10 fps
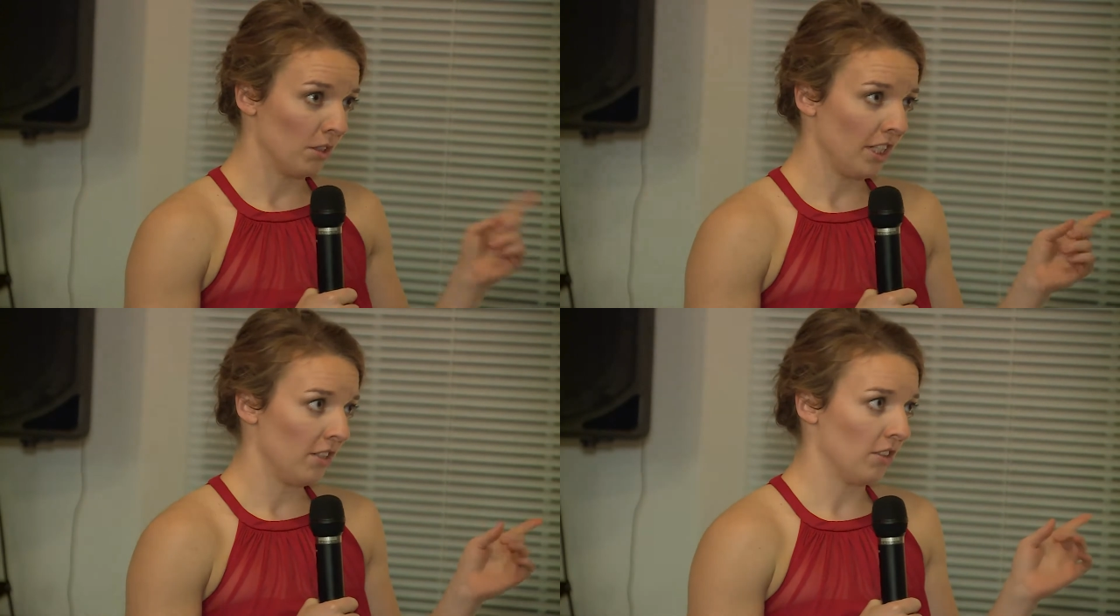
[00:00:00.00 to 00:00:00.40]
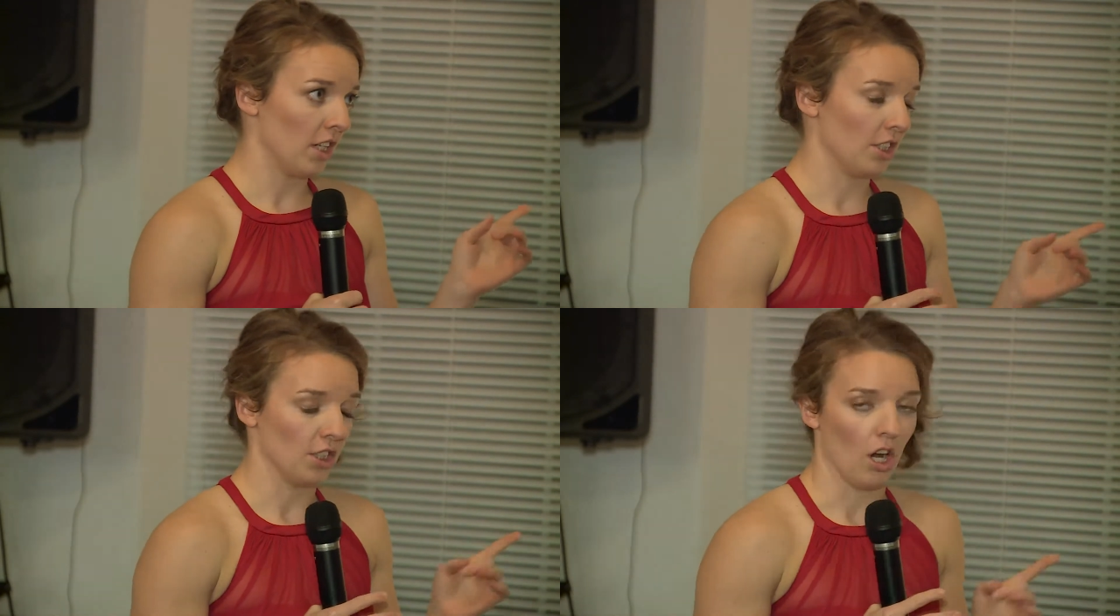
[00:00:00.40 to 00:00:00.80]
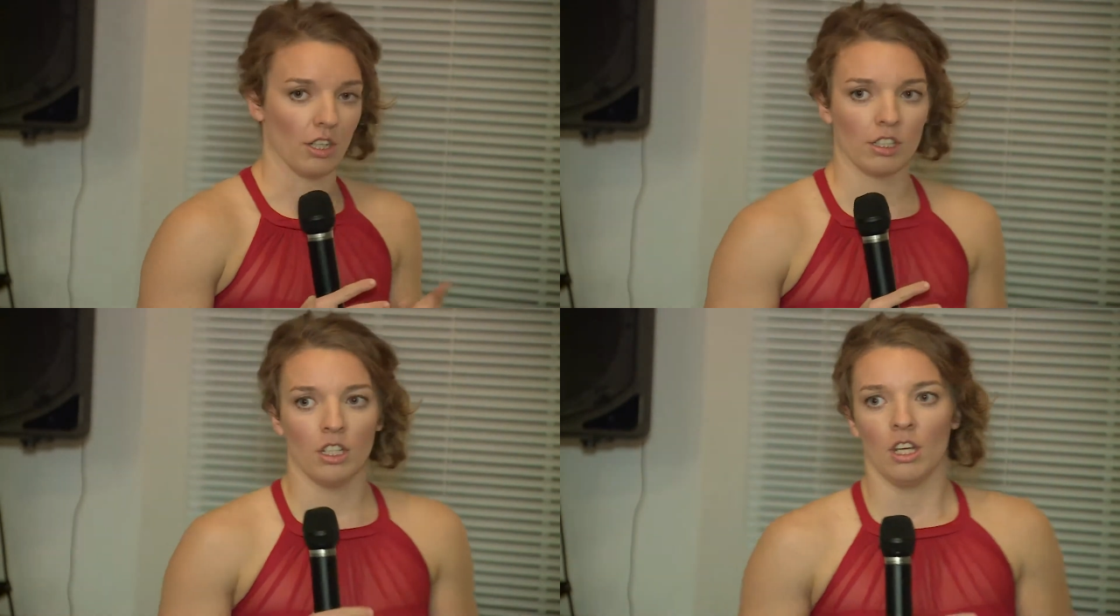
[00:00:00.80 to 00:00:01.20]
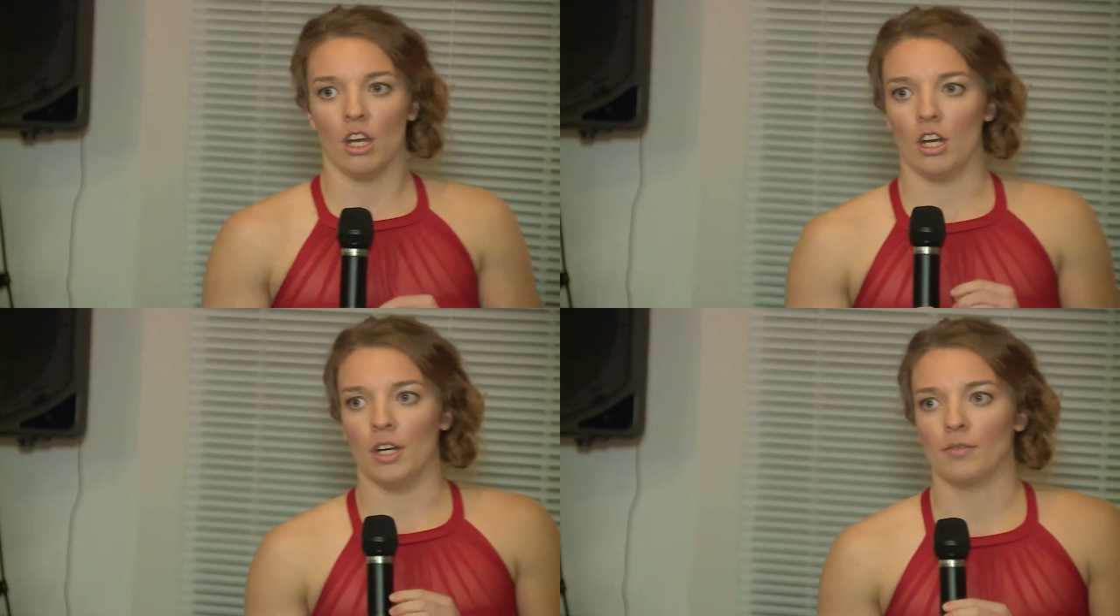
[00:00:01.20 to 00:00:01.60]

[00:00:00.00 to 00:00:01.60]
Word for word: Well, Daniel, not as long. Um,